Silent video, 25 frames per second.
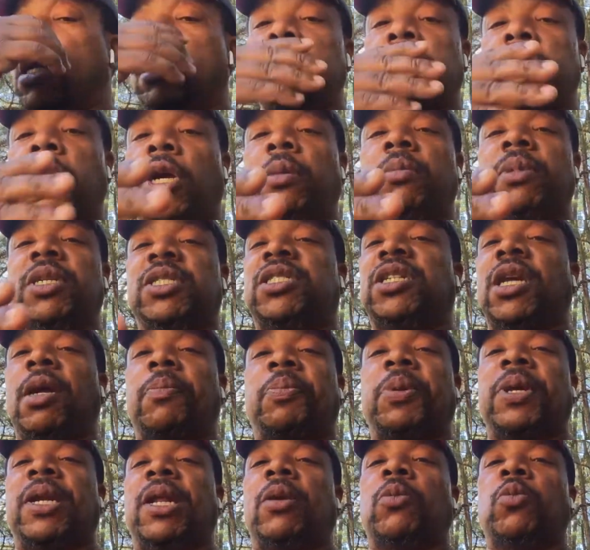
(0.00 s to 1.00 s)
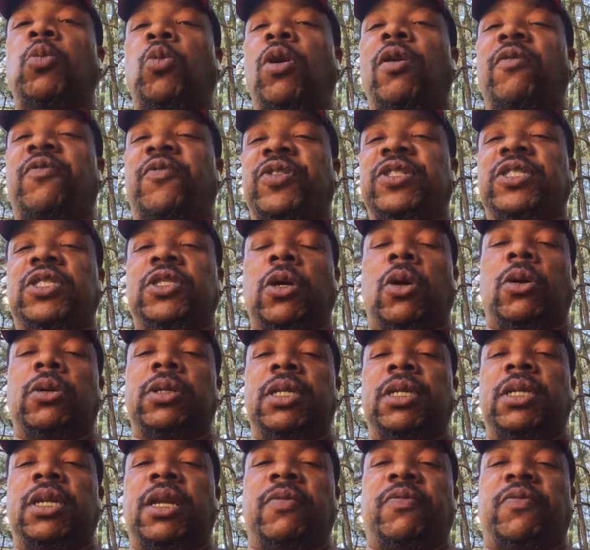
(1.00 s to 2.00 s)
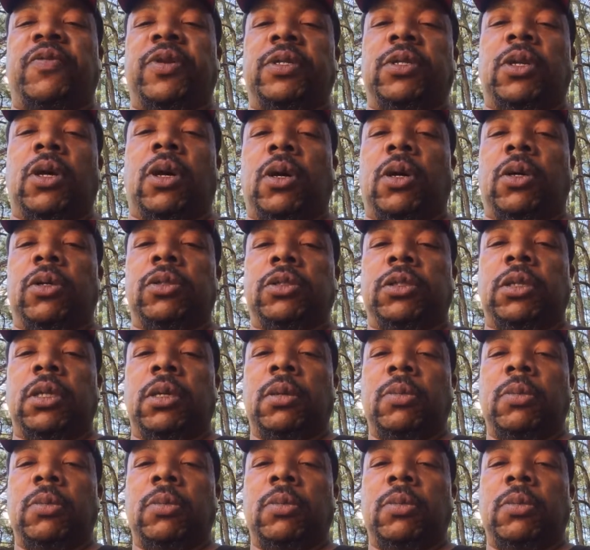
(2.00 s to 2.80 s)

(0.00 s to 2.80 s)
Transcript: German Shepherd and Wolf is totally different dogs.